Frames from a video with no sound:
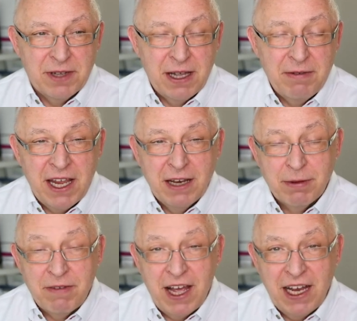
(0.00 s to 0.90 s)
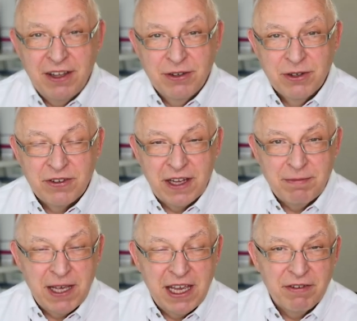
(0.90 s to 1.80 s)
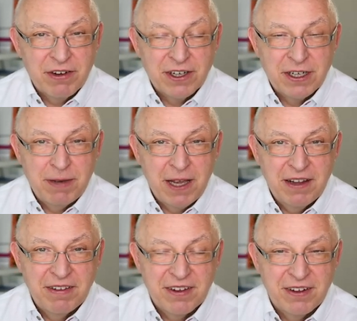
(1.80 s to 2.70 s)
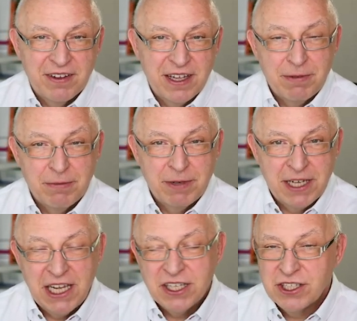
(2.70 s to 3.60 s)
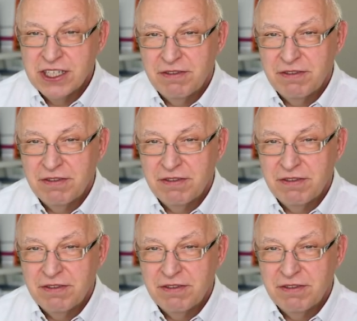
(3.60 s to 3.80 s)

available values, and behavior depends on the implementation.